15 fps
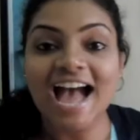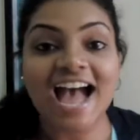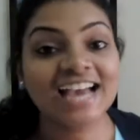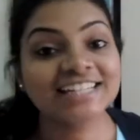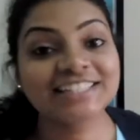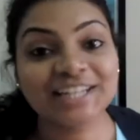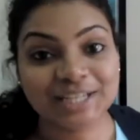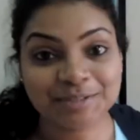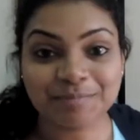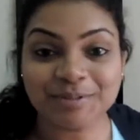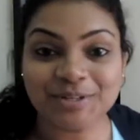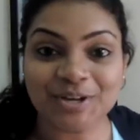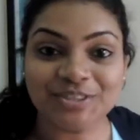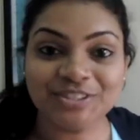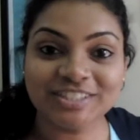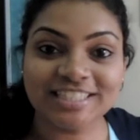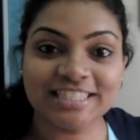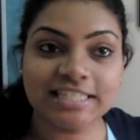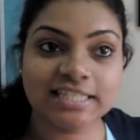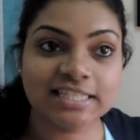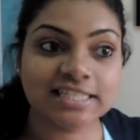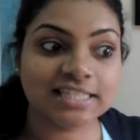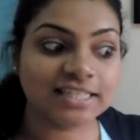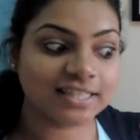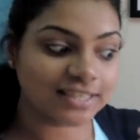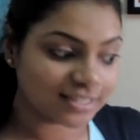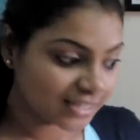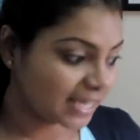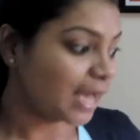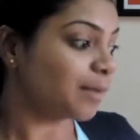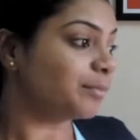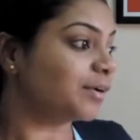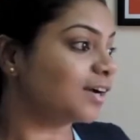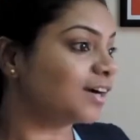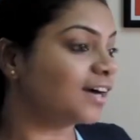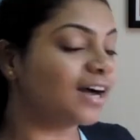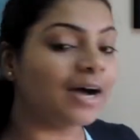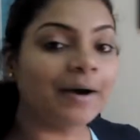And last but not the least, the camera.